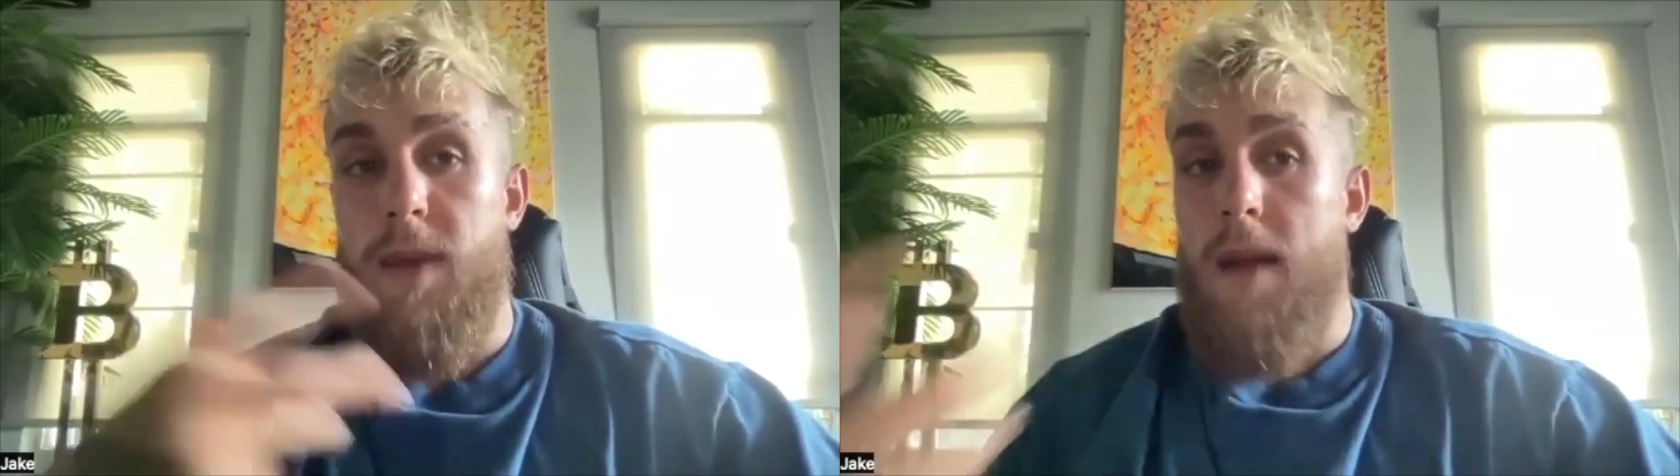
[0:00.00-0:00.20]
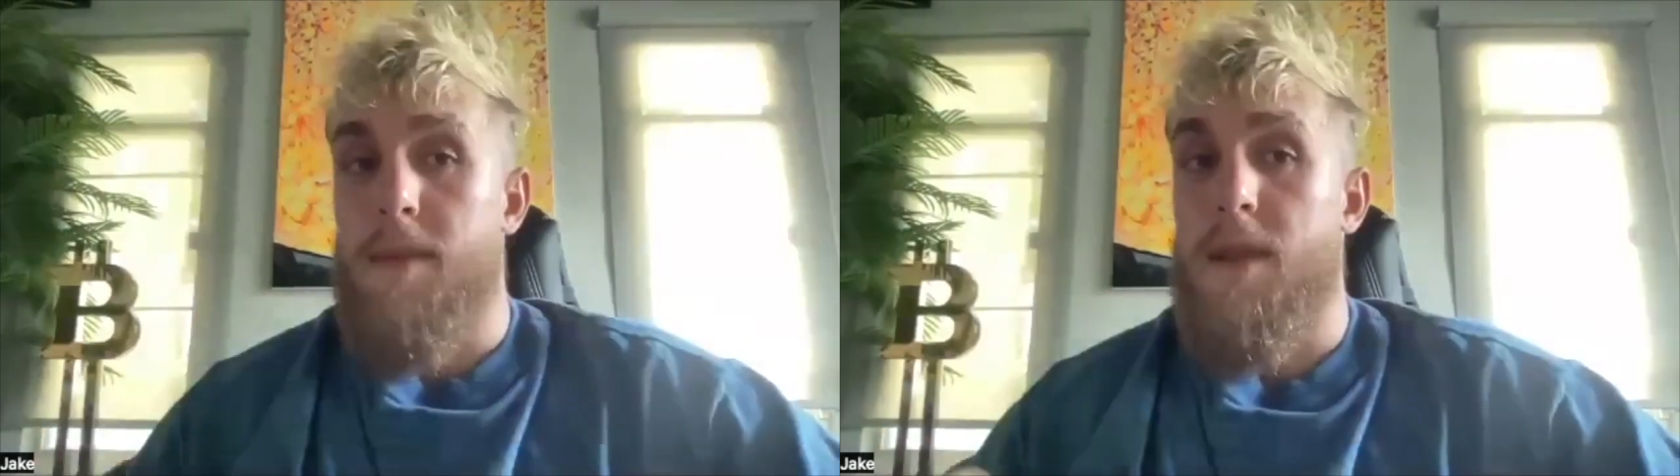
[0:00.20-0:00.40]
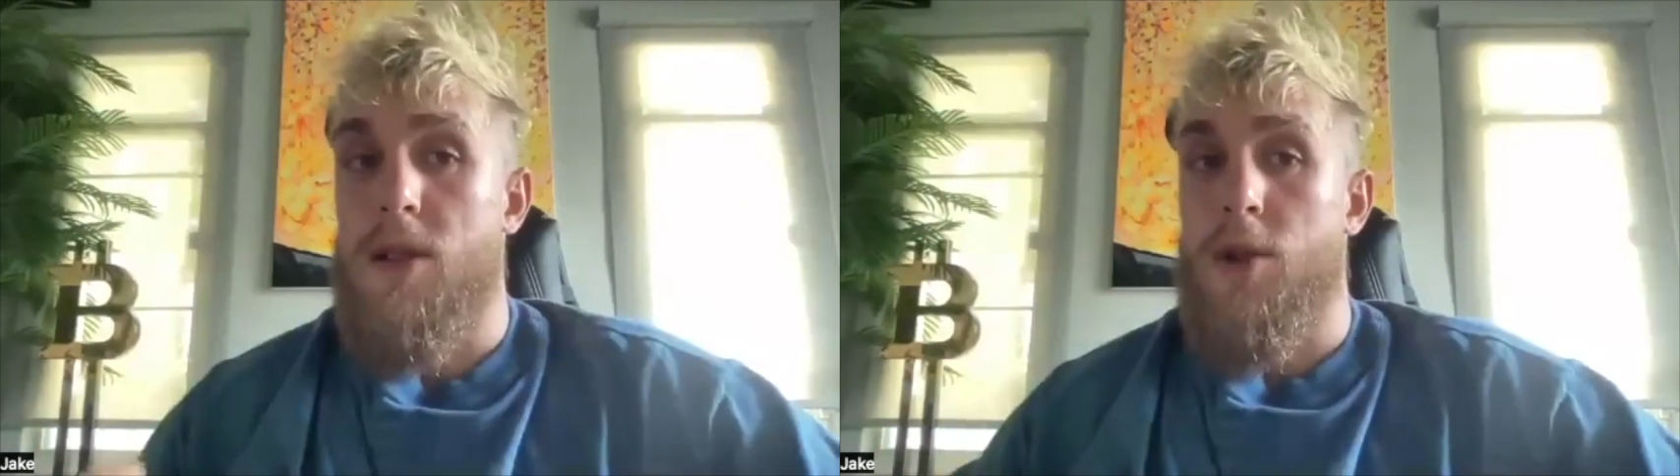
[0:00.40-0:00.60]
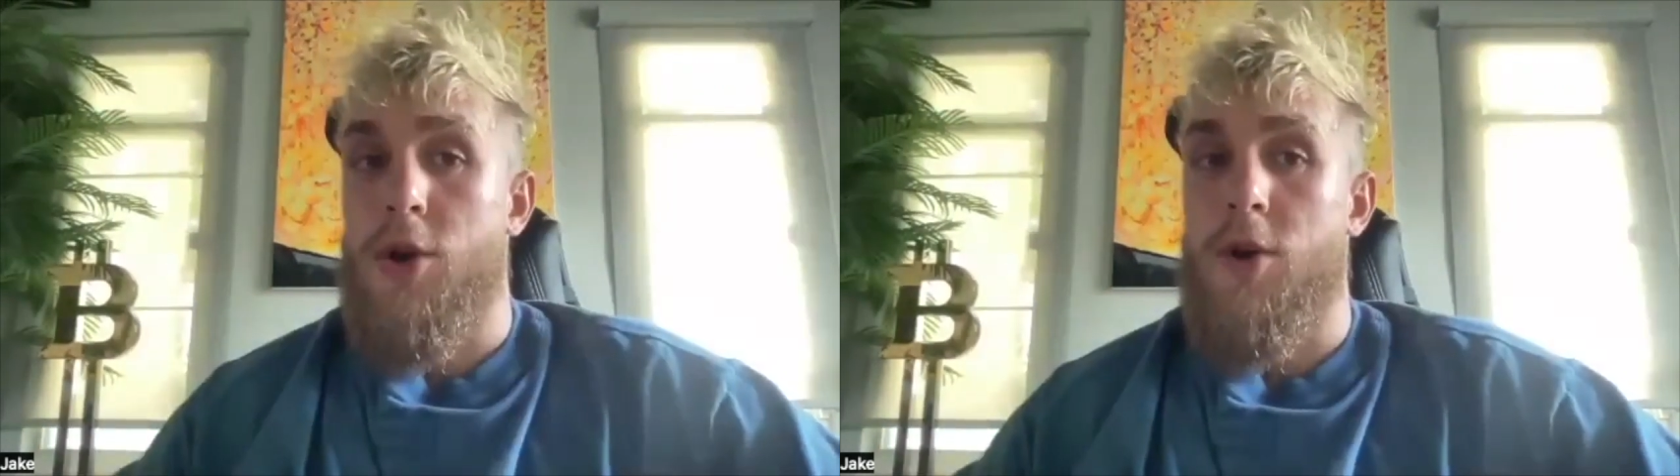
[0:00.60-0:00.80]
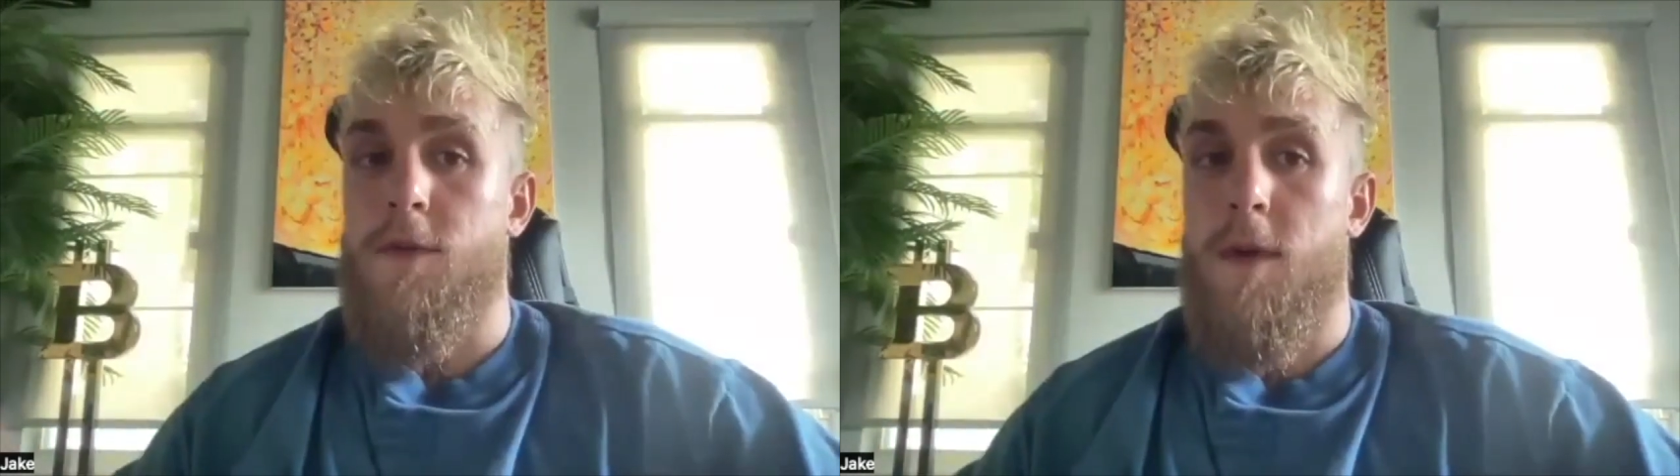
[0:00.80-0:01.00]
be able to
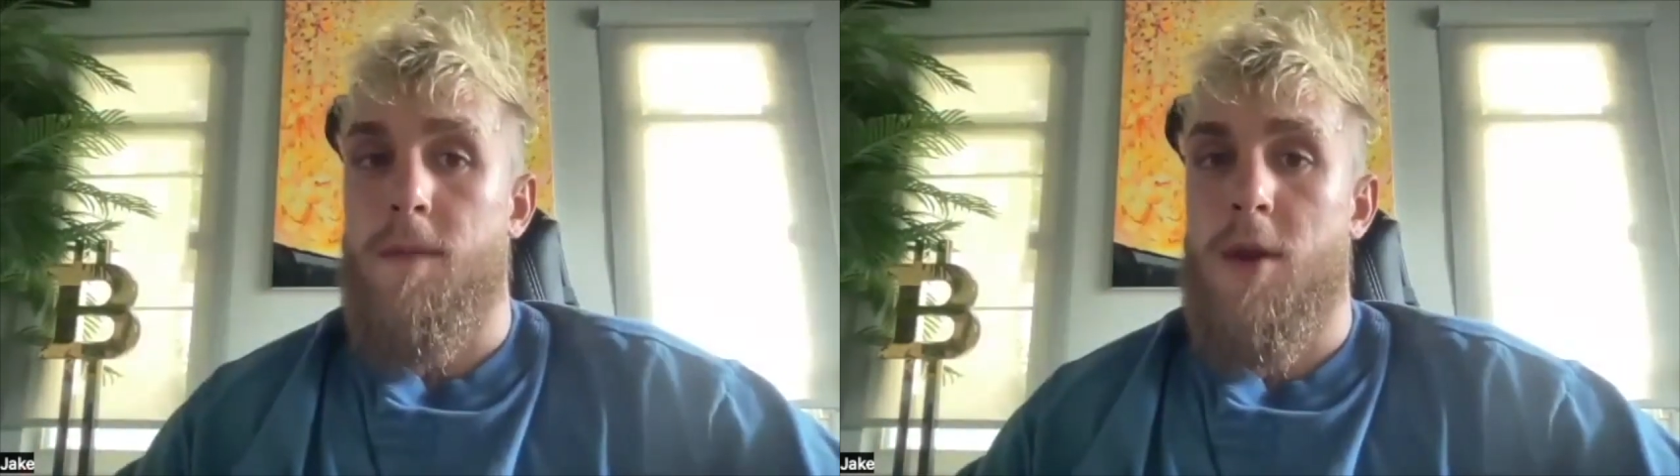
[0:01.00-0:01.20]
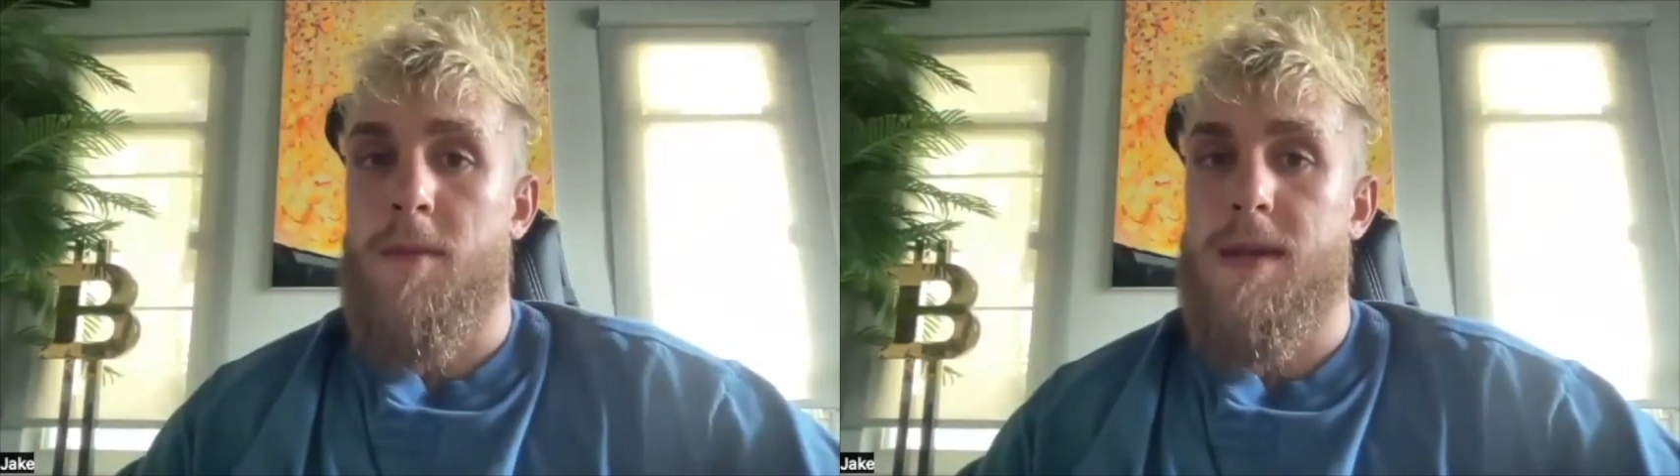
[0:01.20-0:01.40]
learn from their